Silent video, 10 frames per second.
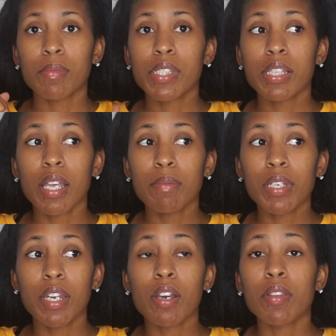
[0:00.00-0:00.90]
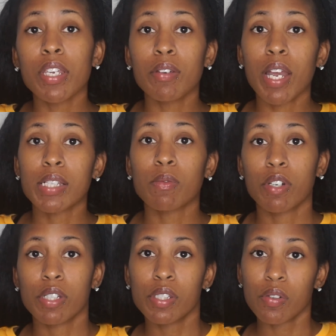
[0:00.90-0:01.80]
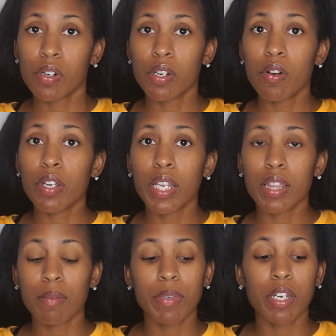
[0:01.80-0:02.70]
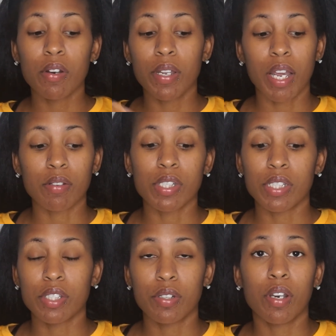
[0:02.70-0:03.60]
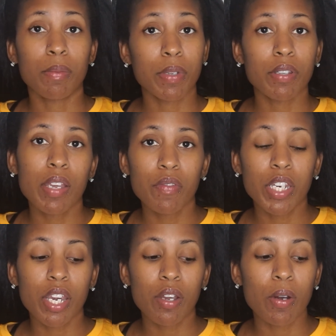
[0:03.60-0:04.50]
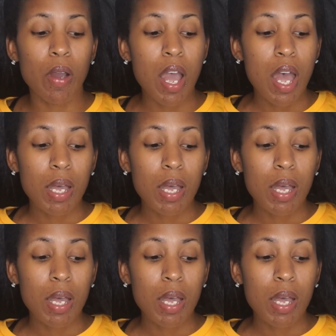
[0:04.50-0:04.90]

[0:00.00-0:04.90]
to let me know that you guys want a tutorial on it, let me know and I'll just upload that video.